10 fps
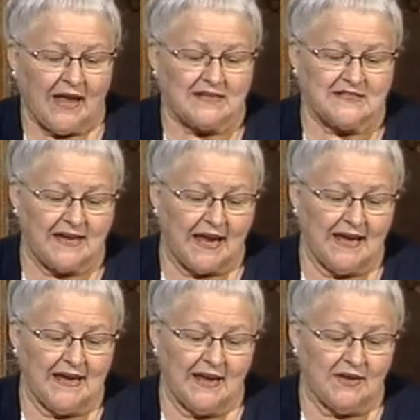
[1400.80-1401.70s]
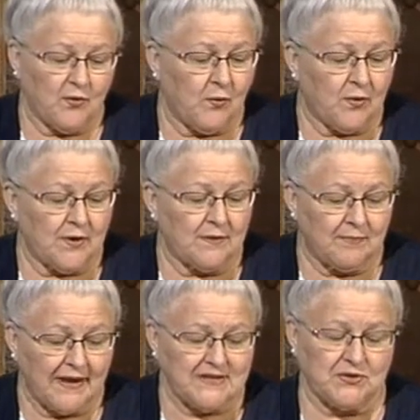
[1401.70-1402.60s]
Stay in order,
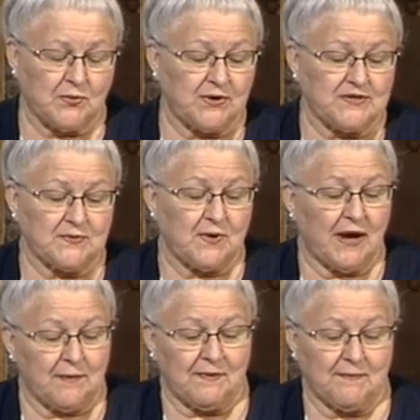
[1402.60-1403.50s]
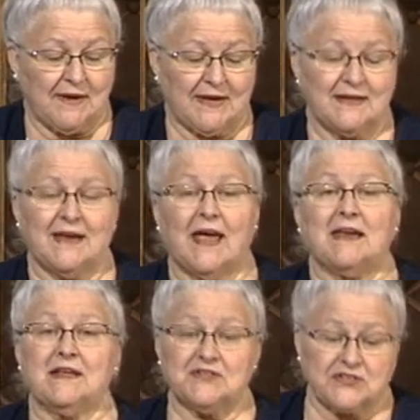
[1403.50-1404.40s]
place orders were implemented,
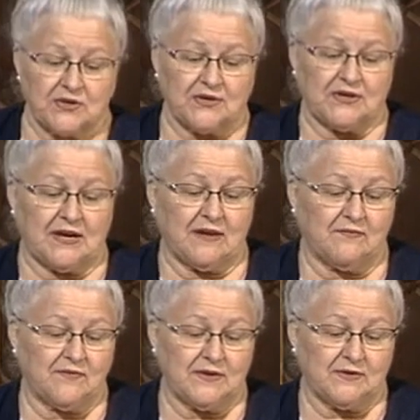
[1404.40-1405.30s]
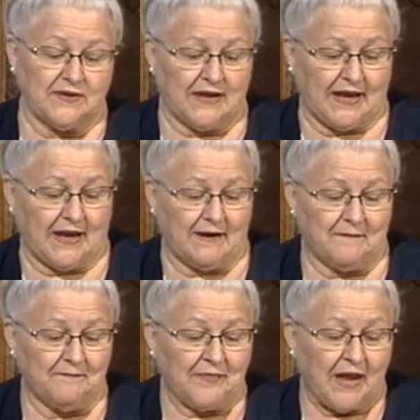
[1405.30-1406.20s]
and uncertainty filled the land.
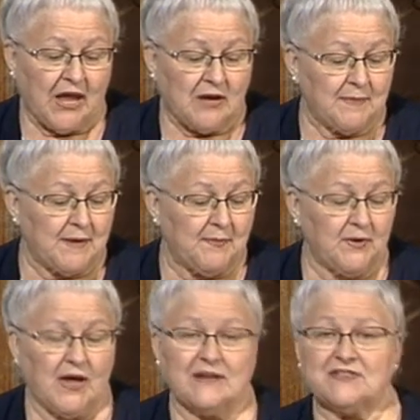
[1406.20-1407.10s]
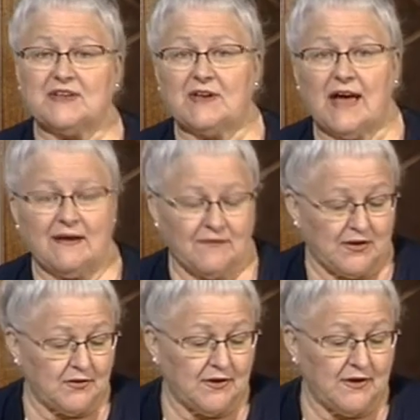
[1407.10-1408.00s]
People lost their
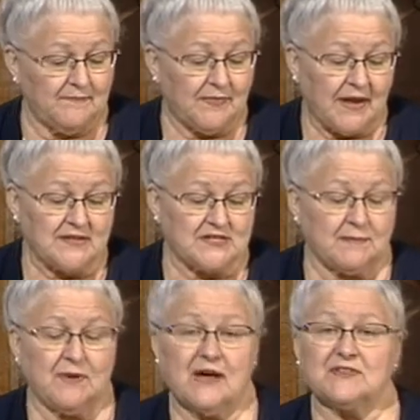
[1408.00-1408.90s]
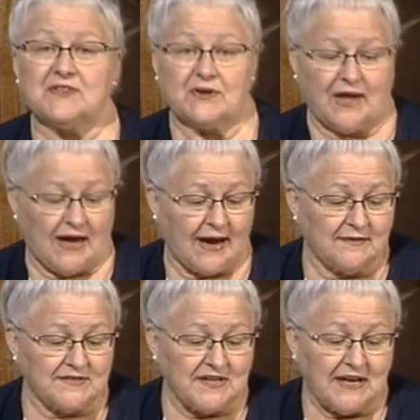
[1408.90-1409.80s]
livelihood, some lost their
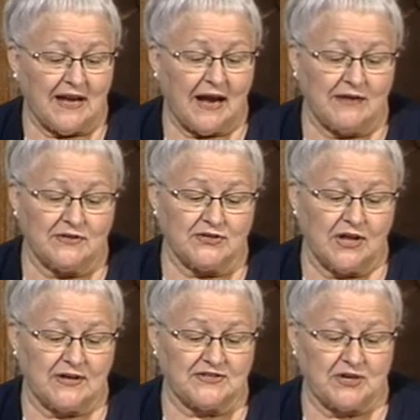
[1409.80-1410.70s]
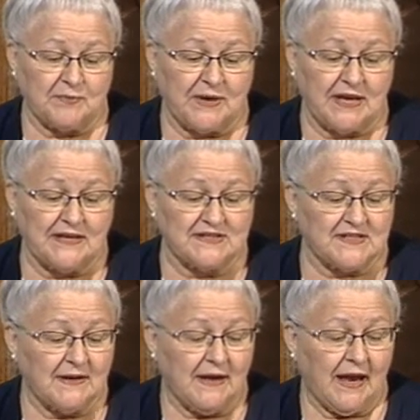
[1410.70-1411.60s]
lives, others lost their
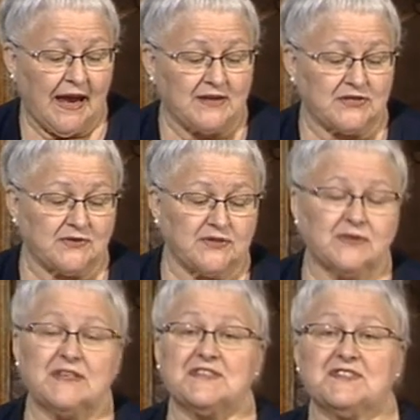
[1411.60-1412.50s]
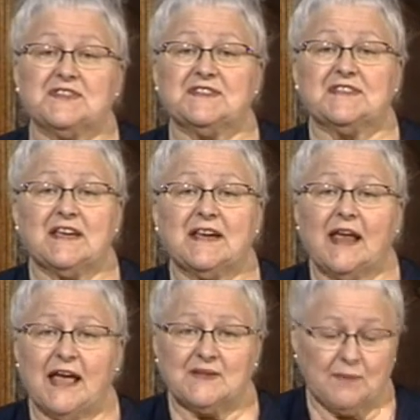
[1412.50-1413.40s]
peace, as social distancing
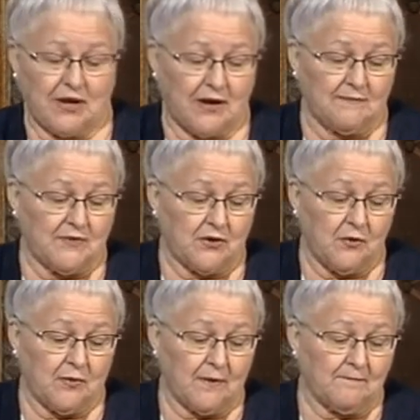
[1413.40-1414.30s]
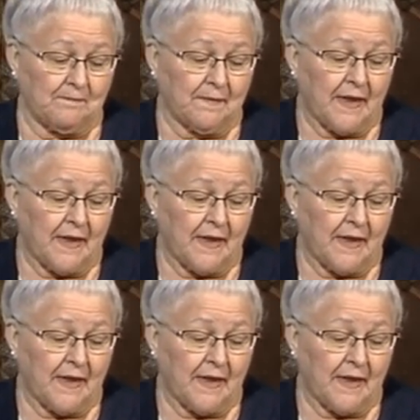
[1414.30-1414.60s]
has become the norm.